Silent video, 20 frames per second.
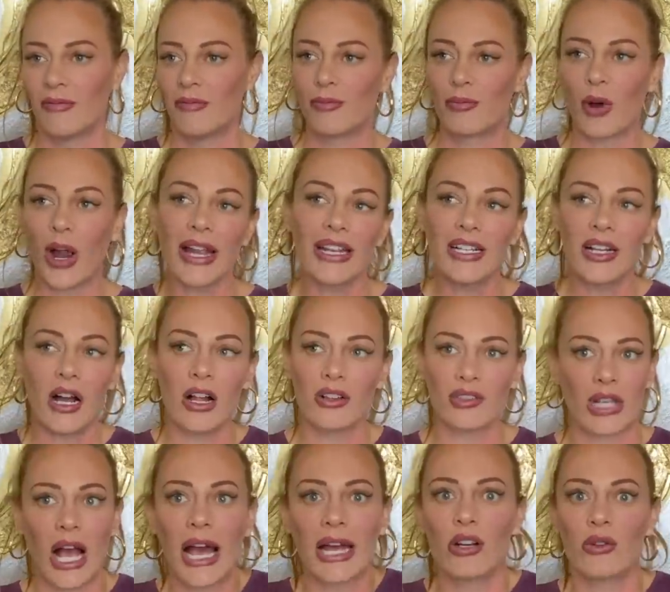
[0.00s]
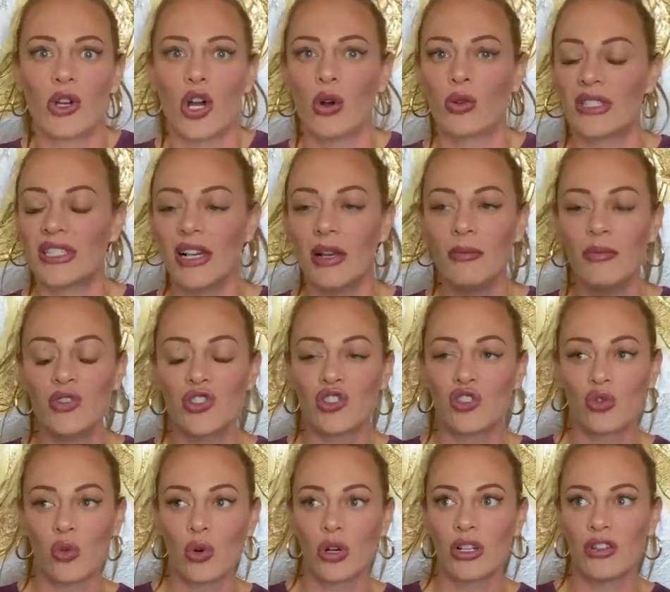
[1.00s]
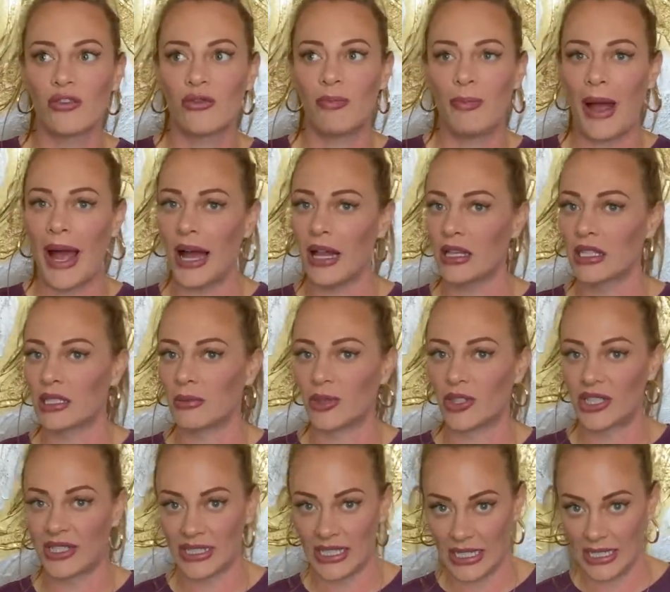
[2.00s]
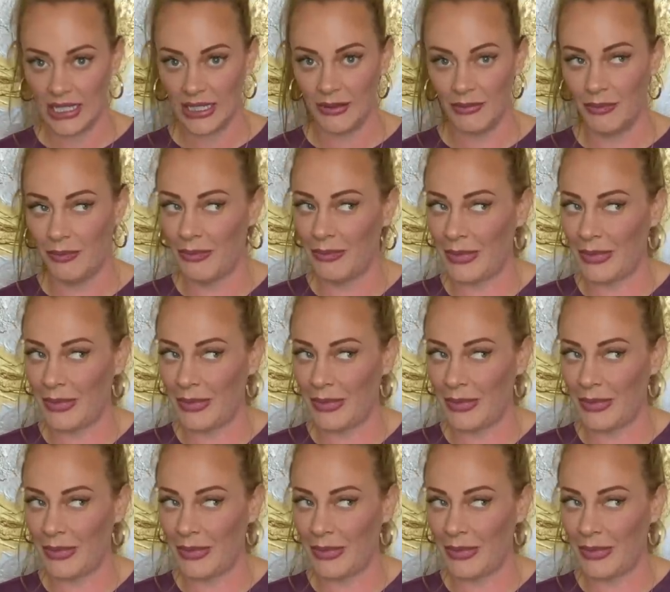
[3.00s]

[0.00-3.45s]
Bright Colors. I don't know, some sort of palatable synonym